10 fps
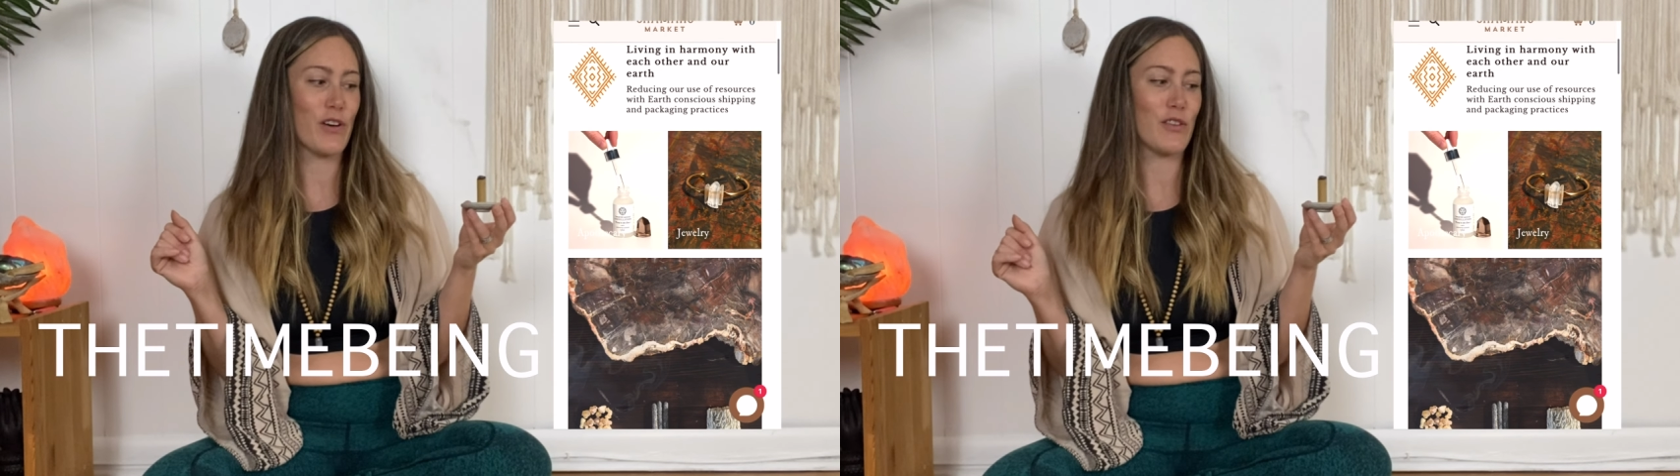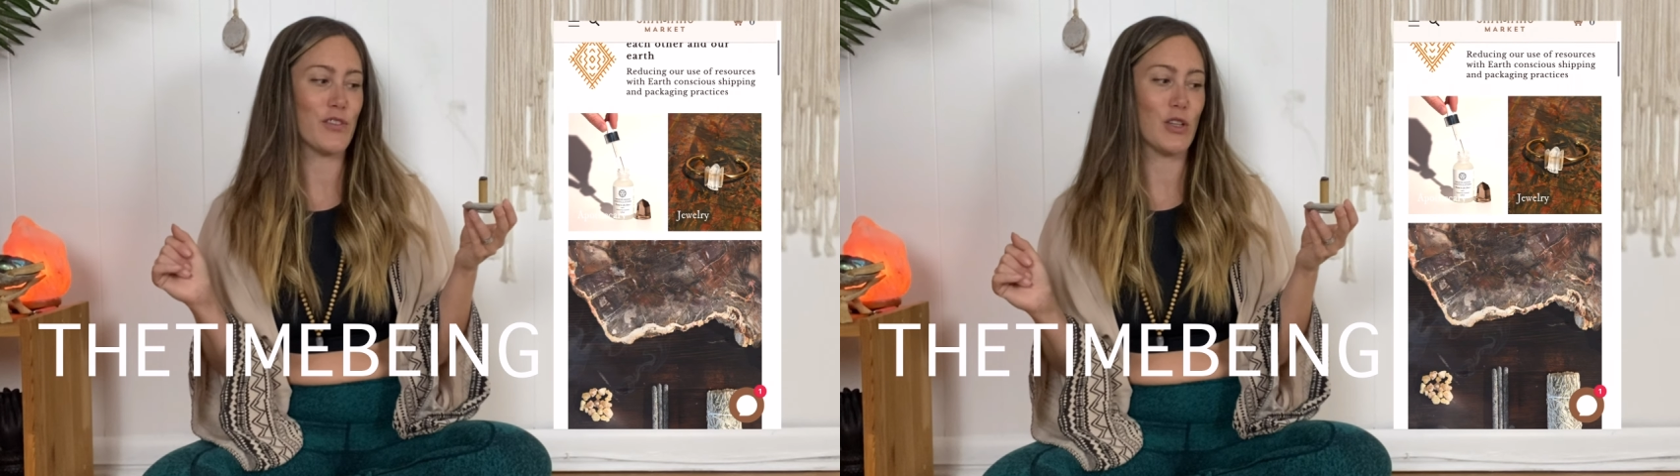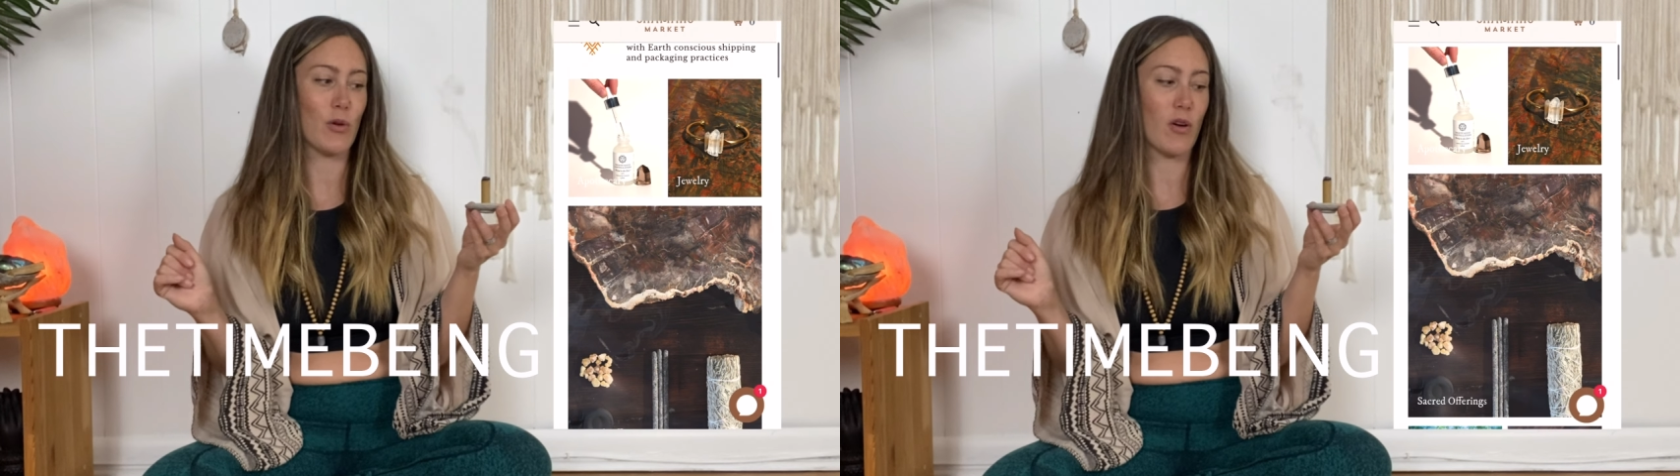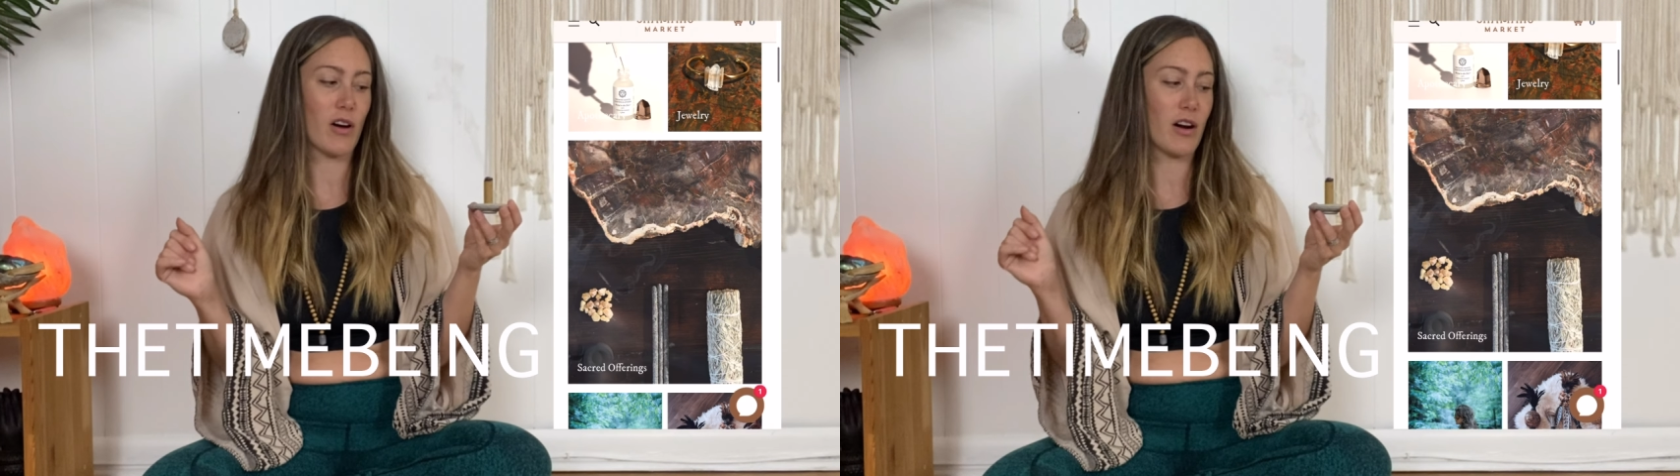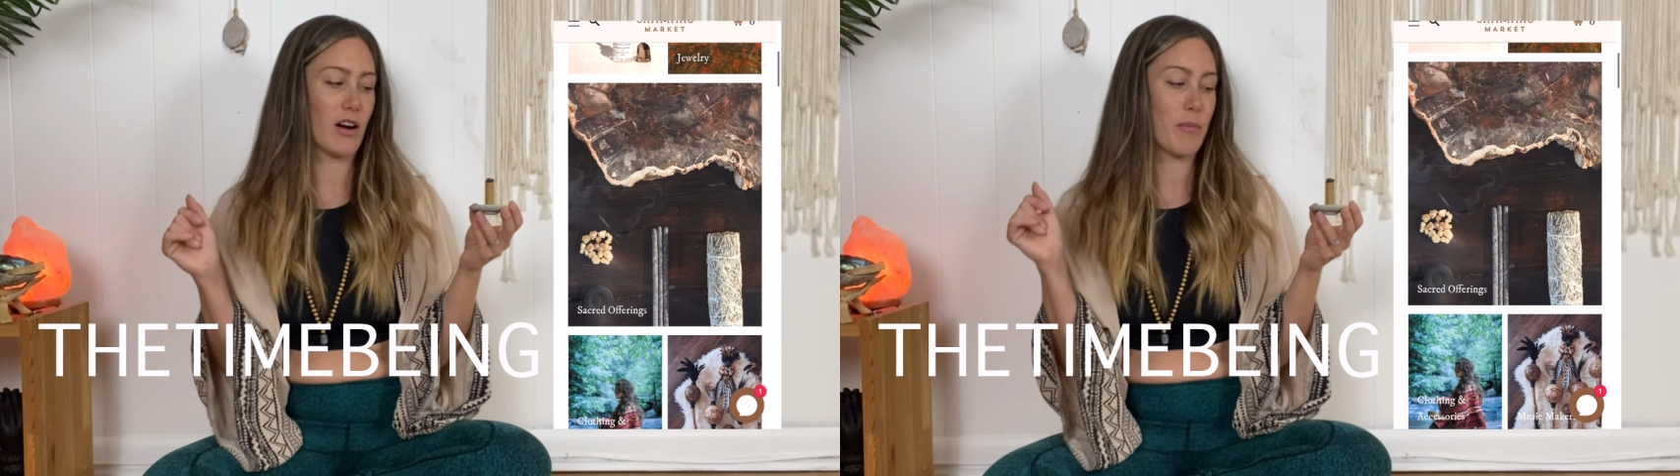of
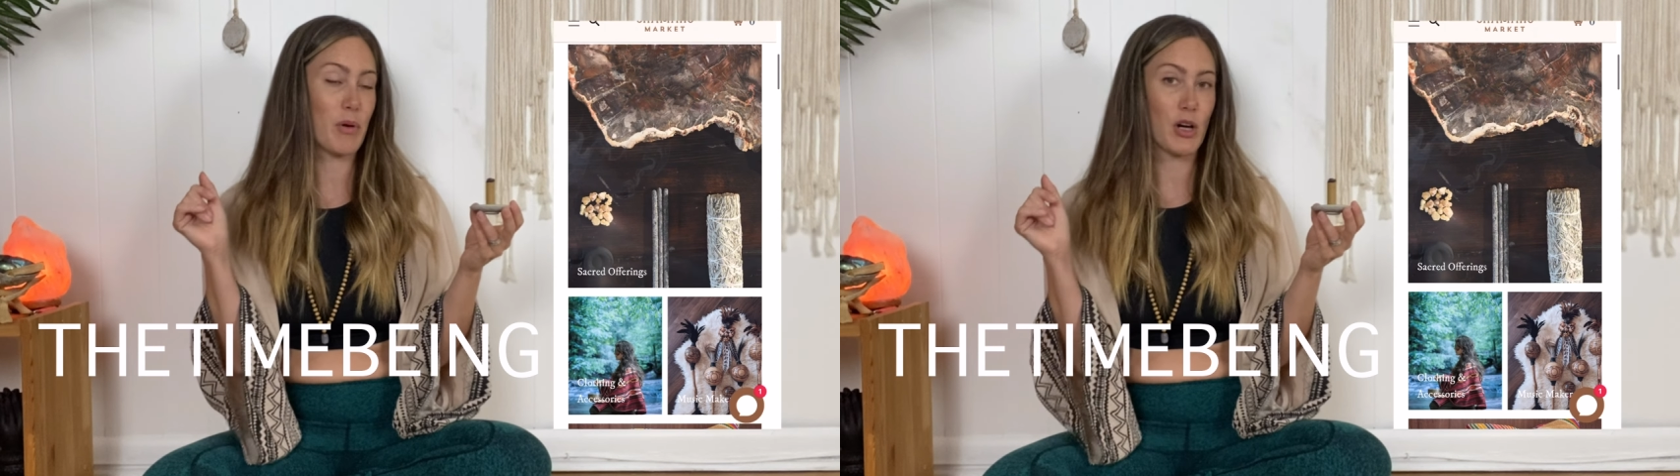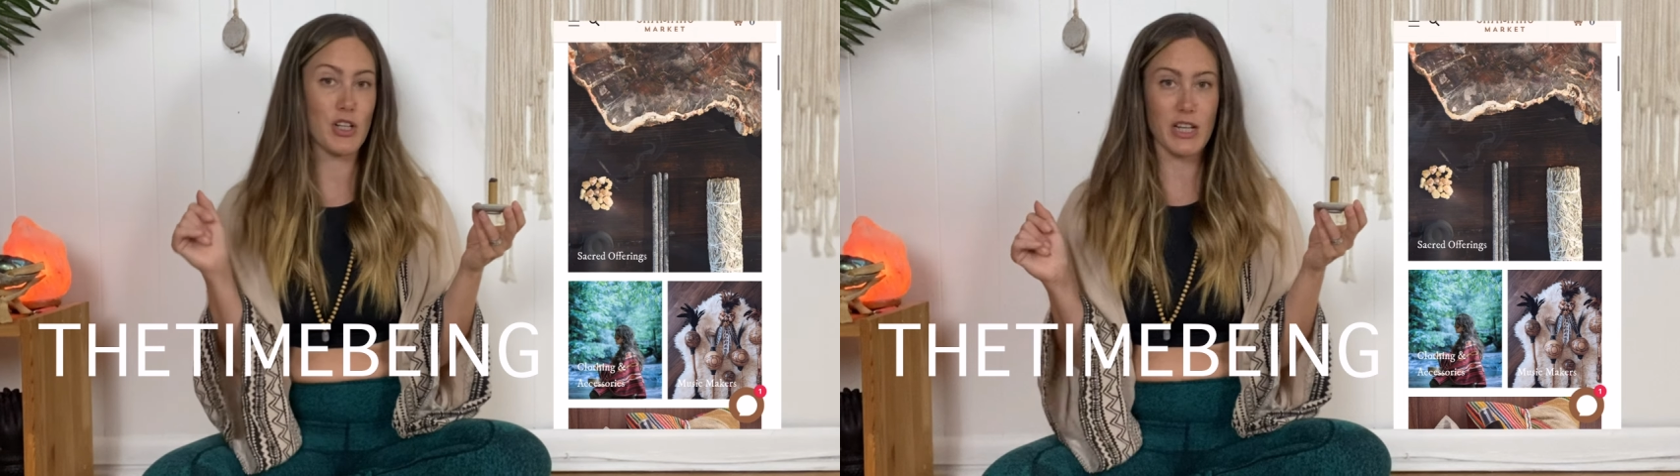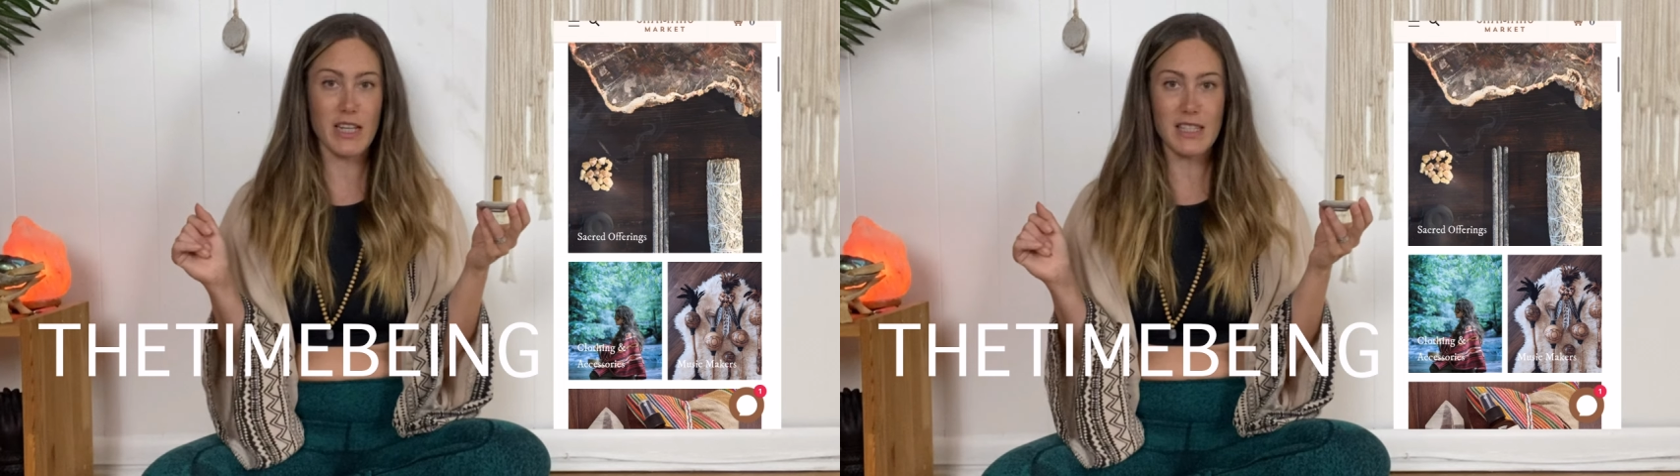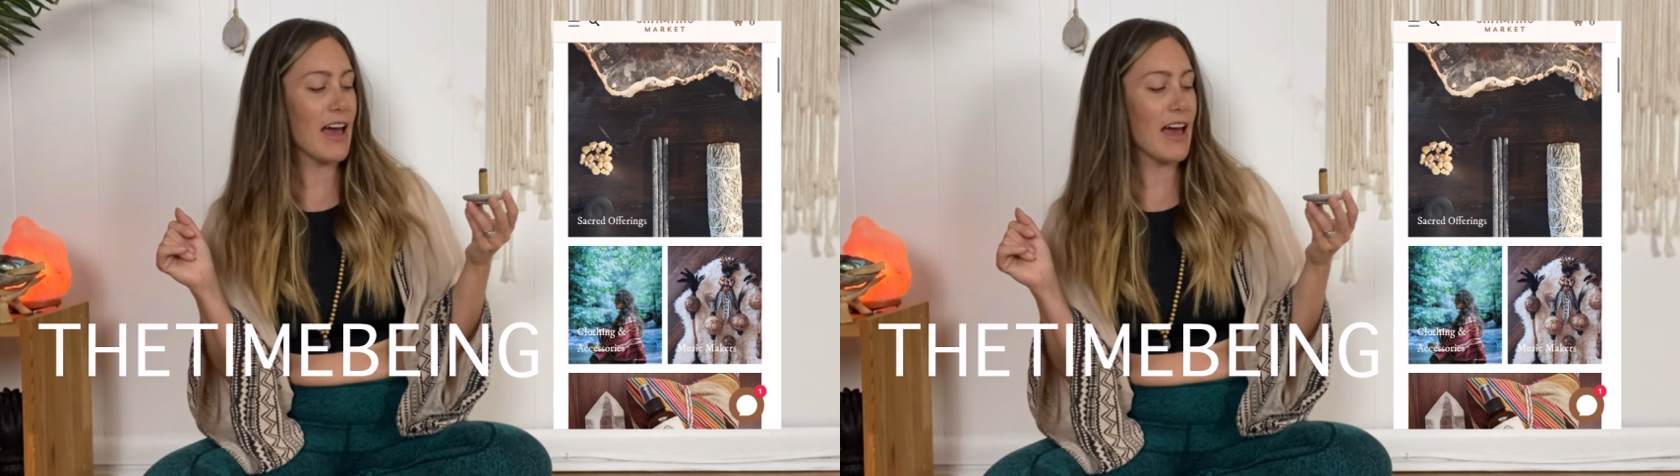your purchase.